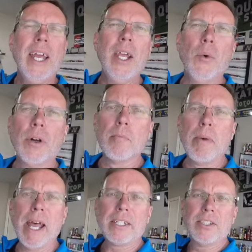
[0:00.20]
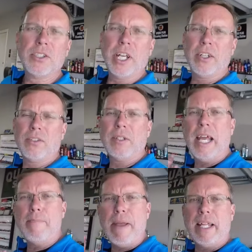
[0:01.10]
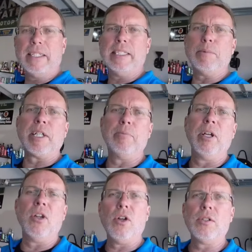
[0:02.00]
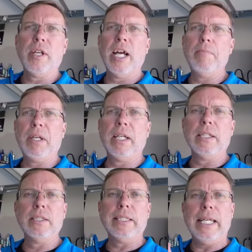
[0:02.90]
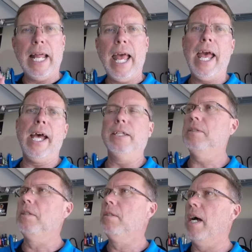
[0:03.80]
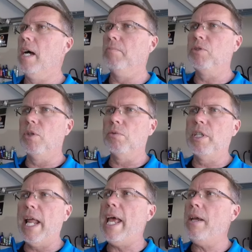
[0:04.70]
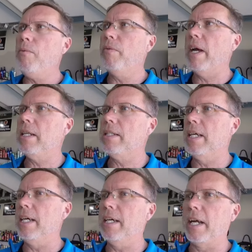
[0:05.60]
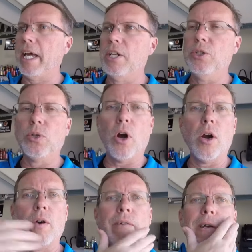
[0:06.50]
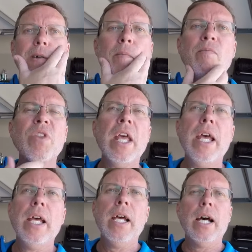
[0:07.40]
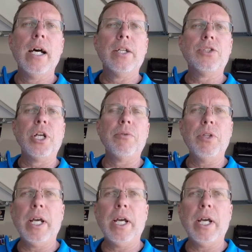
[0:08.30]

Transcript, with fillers: Hey, welcome back to the channel. Man, it seems like it's been a long time because it has. Um, so today we've got, uh, I got a new car reveal uh, to share with you